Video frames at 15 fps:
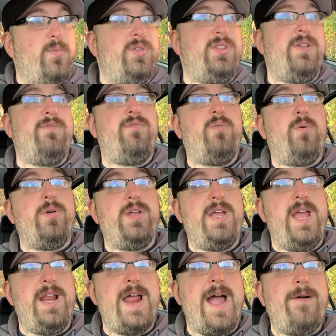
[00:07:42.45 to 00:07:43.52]
and within
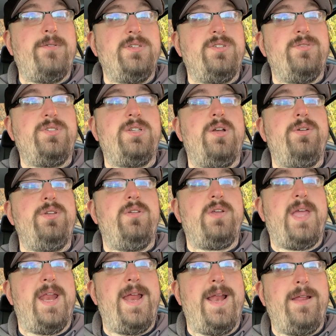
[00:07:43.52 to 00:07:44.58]
48 hours or so, you'll
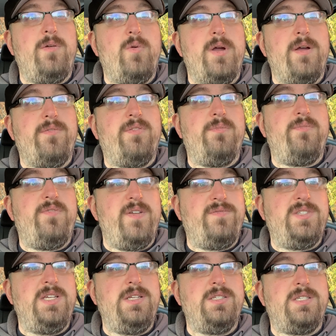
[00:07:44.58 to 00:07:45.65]
get anywhere from
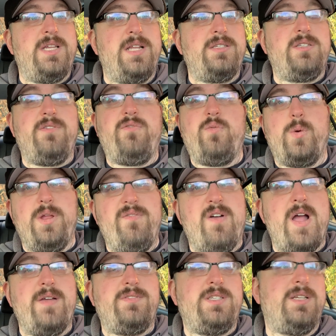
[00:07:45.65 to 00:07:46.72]
15 cents to
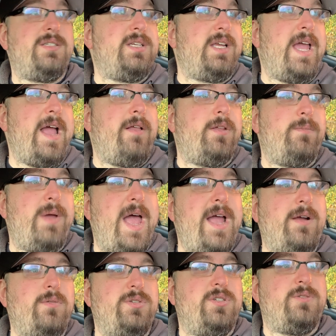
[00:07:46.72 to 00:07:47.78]
45 cents a gallon
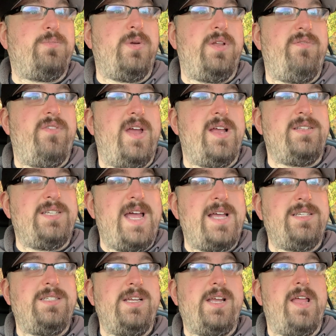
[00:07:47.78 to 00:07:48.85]
back, which is pretty
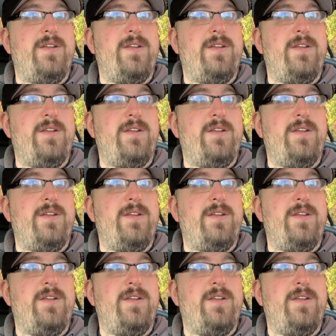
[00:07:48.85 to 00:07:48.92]
fantastic.